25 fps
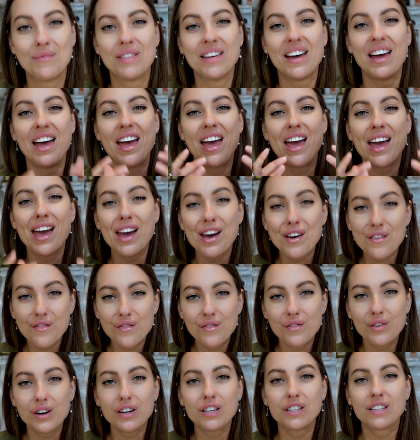the
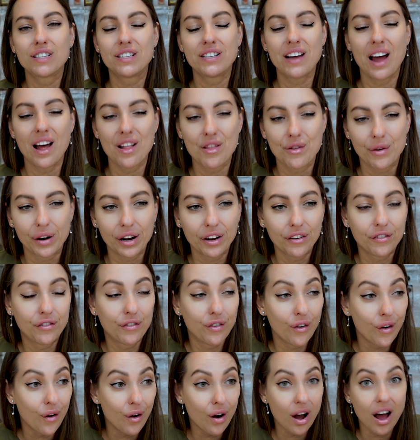average salary
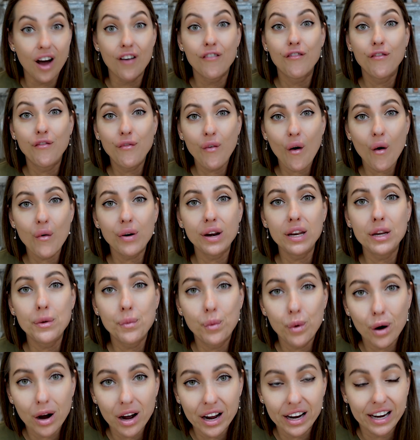for a foreign
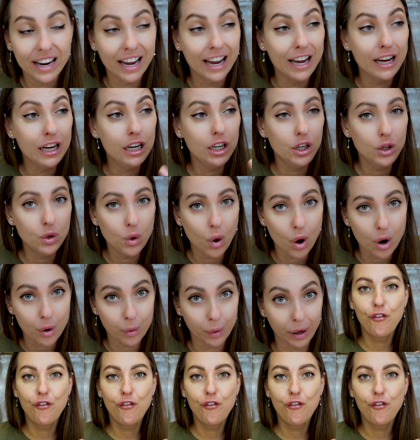worker in Norway,